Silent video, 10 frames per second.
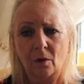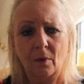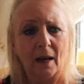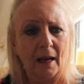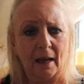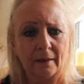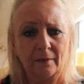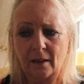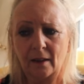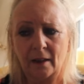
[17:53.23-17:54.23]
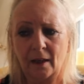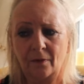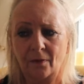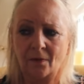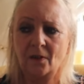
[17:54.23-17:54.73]
where, you know,
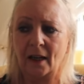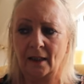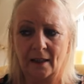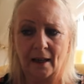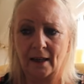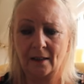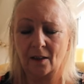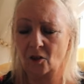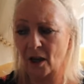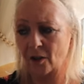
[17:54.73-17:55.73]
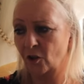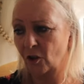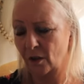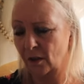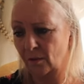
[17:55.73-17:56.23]
15 years, the judge,